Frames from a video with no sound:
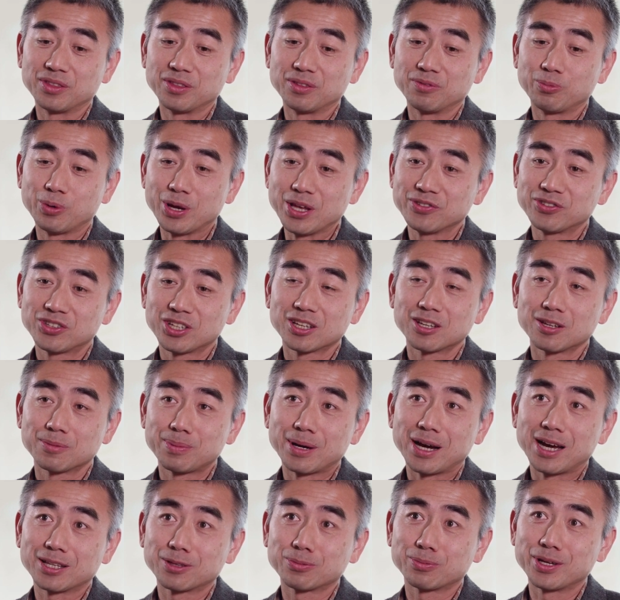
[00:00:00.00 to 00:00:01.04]
Wnt signaling
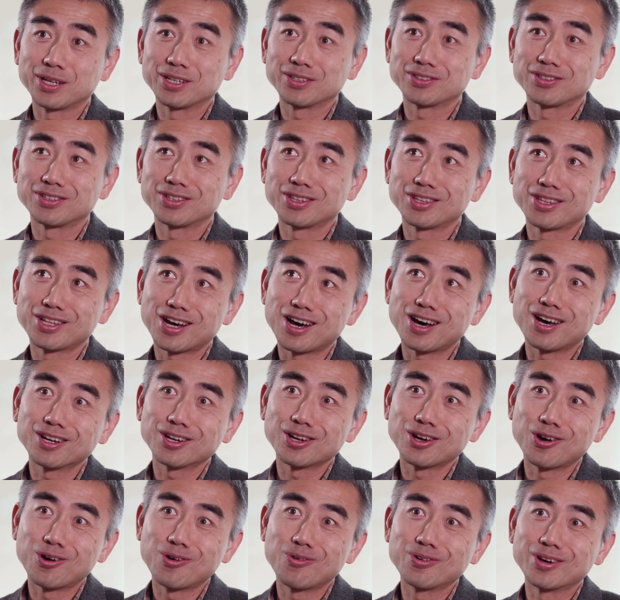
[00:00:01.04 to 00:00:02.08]
pathway is not
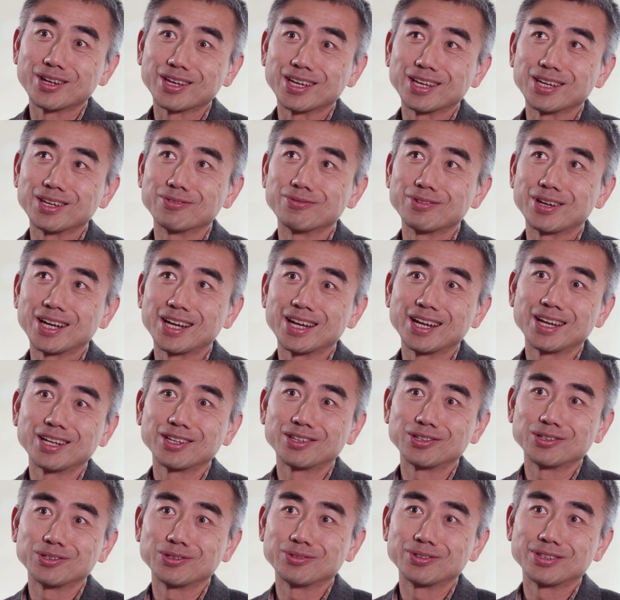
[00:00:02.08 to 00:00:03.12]
only related
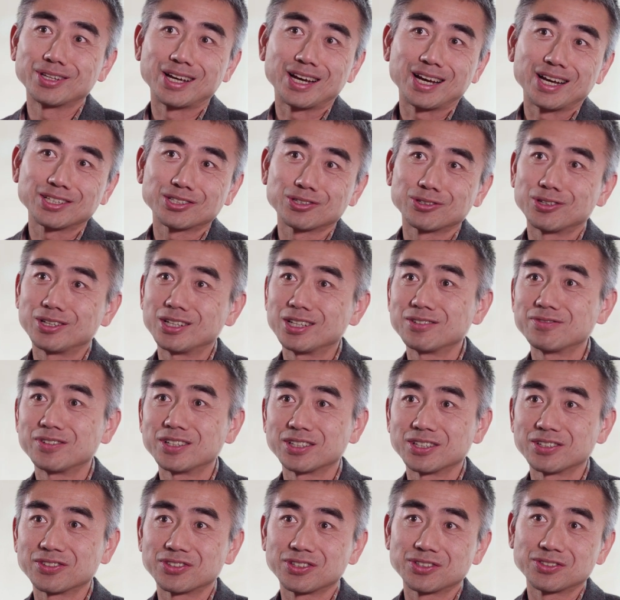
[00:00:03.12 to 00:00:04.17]
to NASH or liver
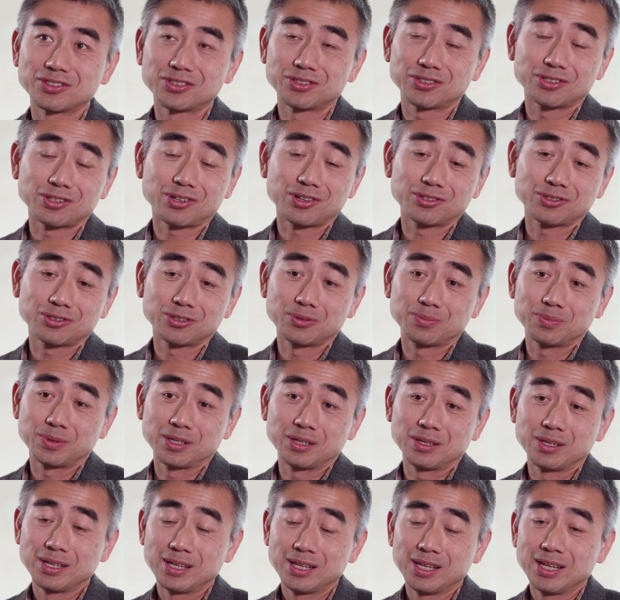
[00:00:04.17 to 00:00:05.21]
disease. It's also
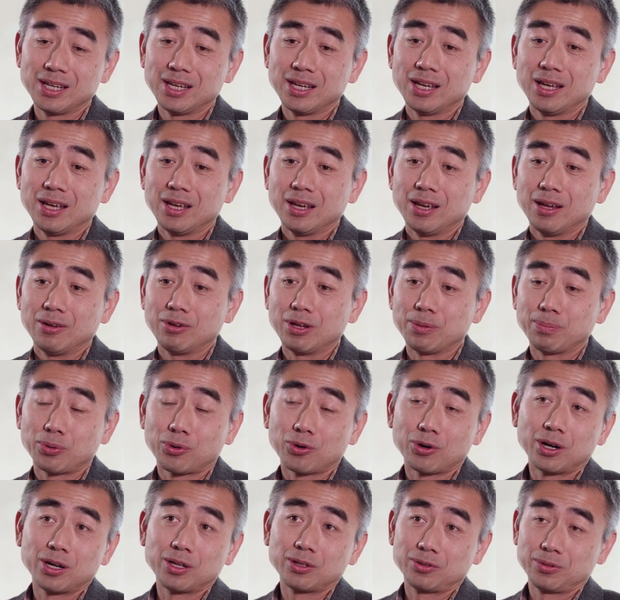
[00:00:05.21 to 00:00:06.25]
be
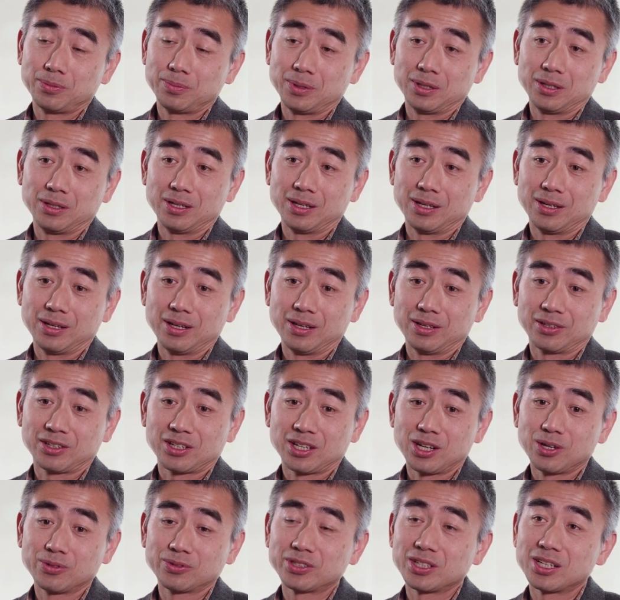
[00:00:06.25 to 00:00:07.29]
reported to be
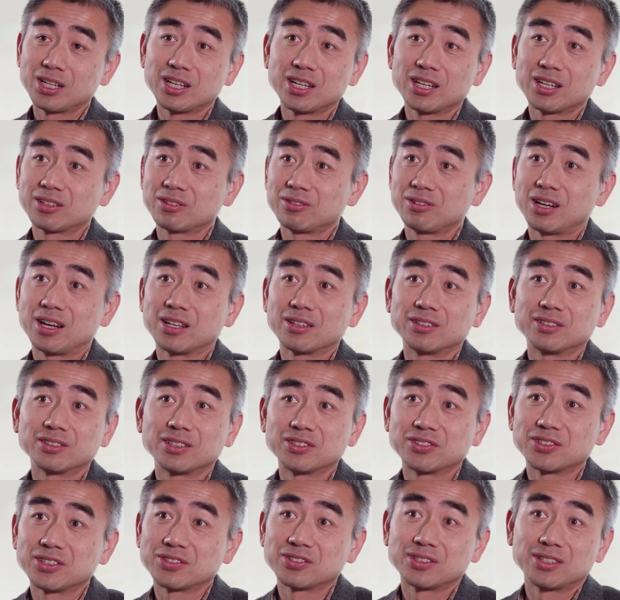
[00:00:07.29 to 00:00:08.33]
closely linked to other
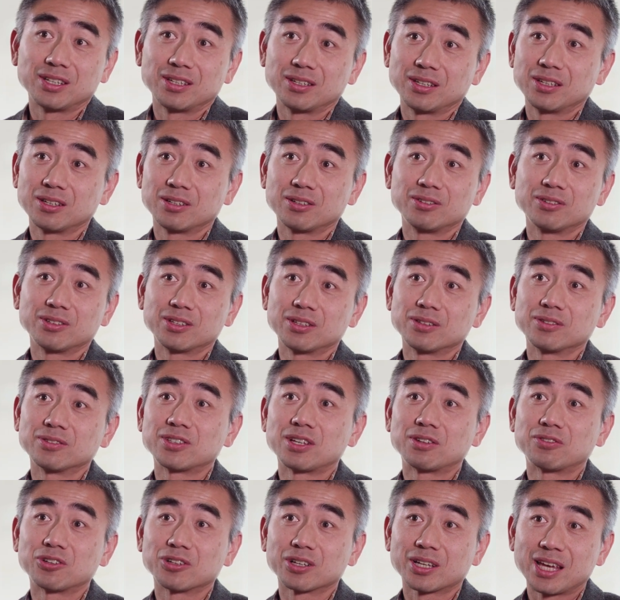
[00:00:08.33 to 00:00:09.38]
diseases, including
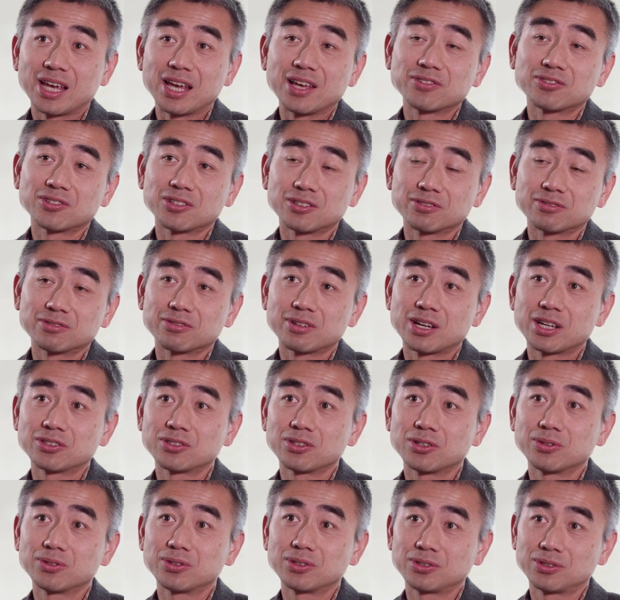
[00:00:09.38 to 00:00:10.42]
several cancers, right?
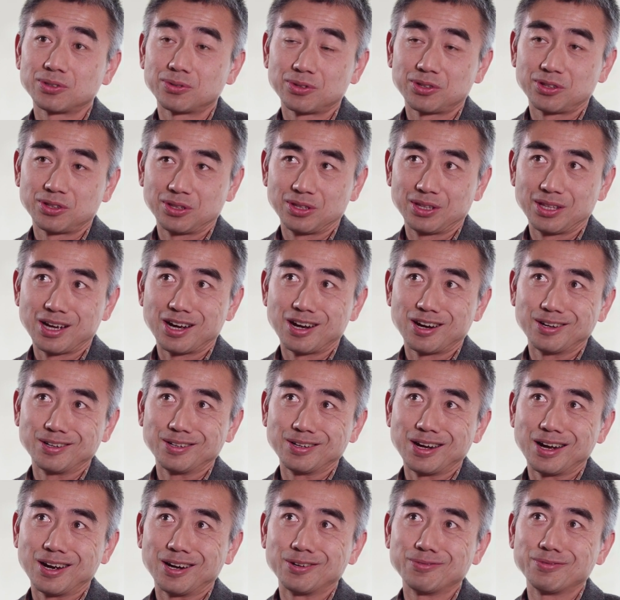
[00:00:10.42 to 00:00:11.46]
So
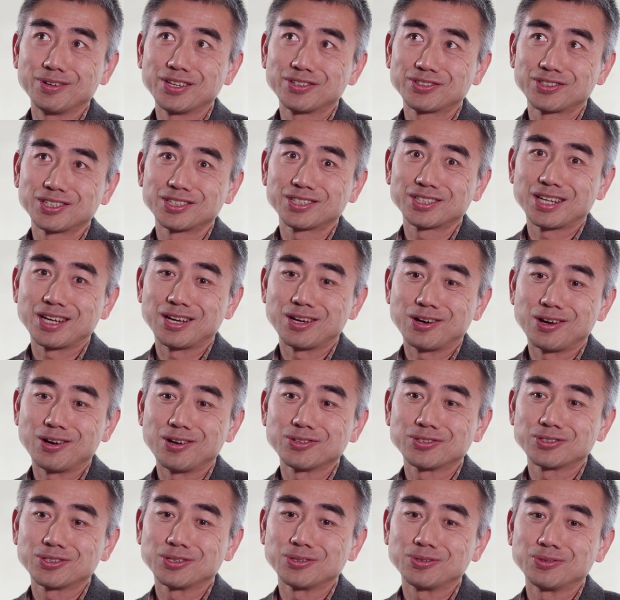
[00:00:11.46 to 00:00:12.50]
our research can
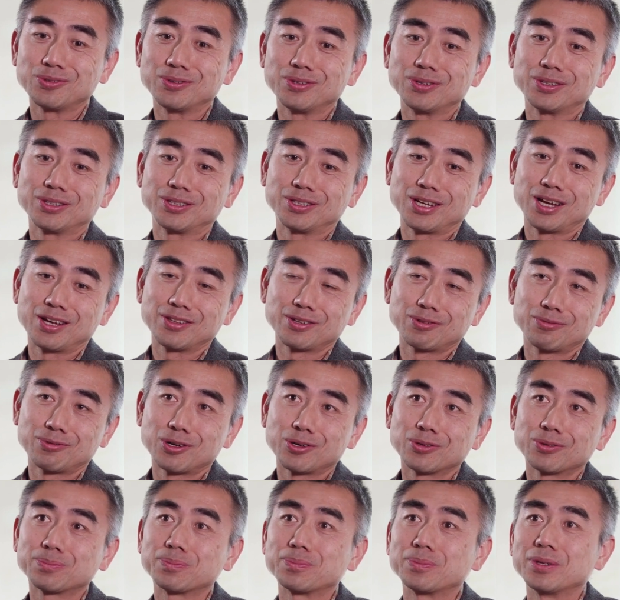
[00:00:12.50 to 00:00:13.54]
also down the
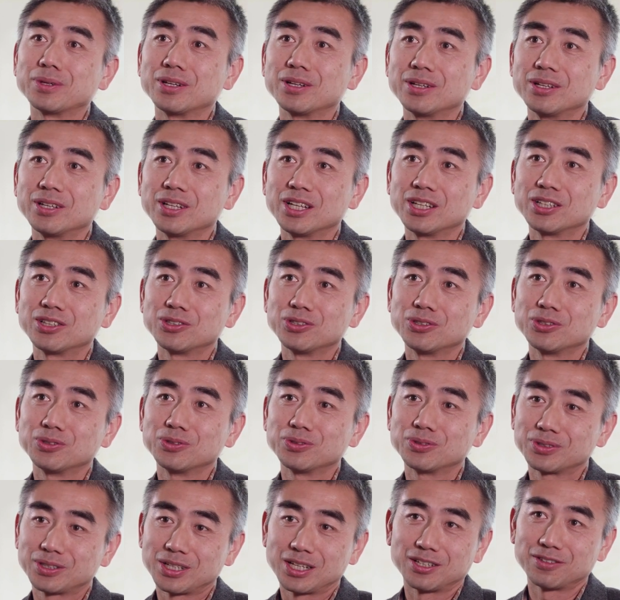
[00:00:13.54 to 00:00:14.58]
road lead
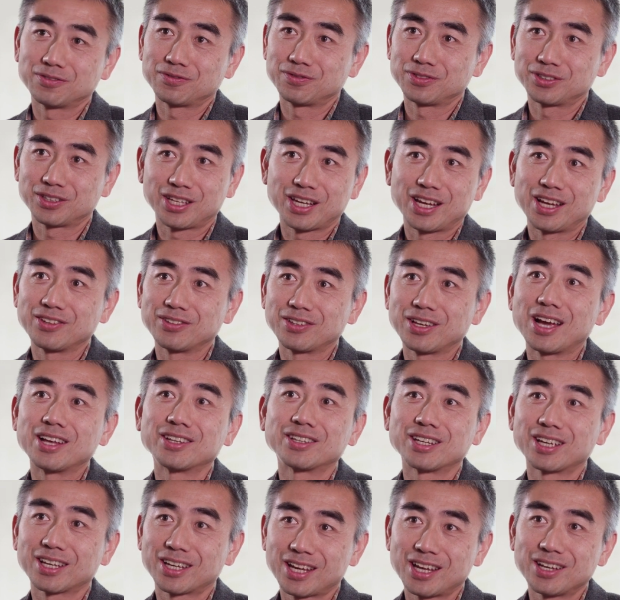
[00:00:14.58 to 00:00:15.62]
to kind of
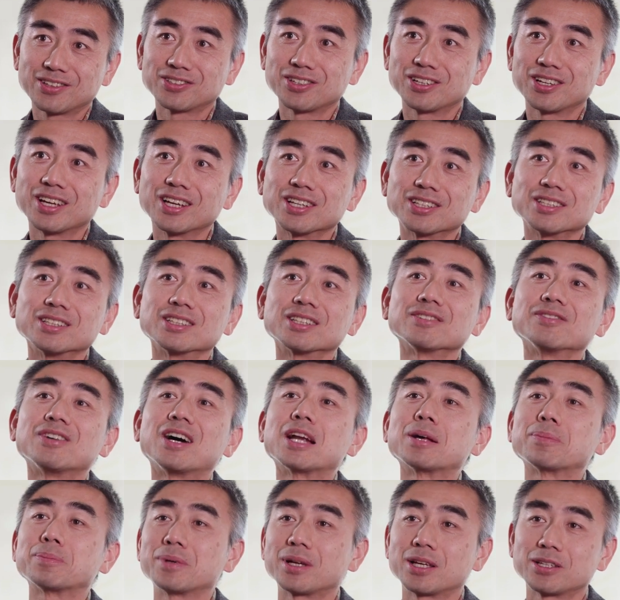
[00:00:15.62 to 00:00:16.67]
anti-cancer agent
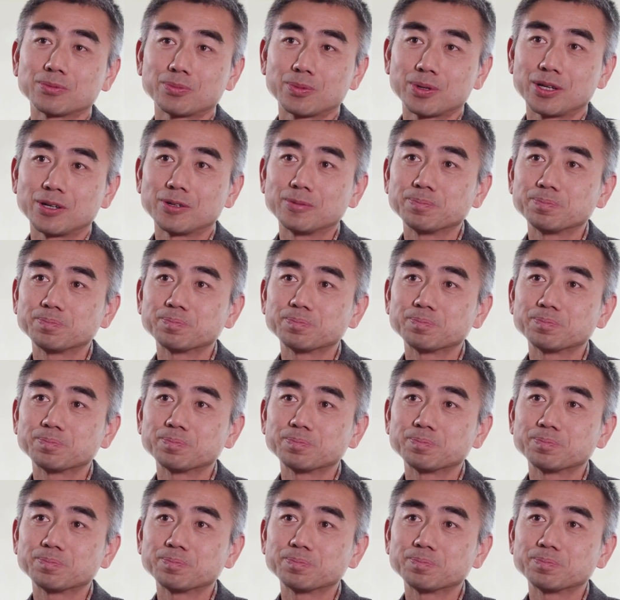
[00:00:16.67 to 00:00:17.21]
development as well.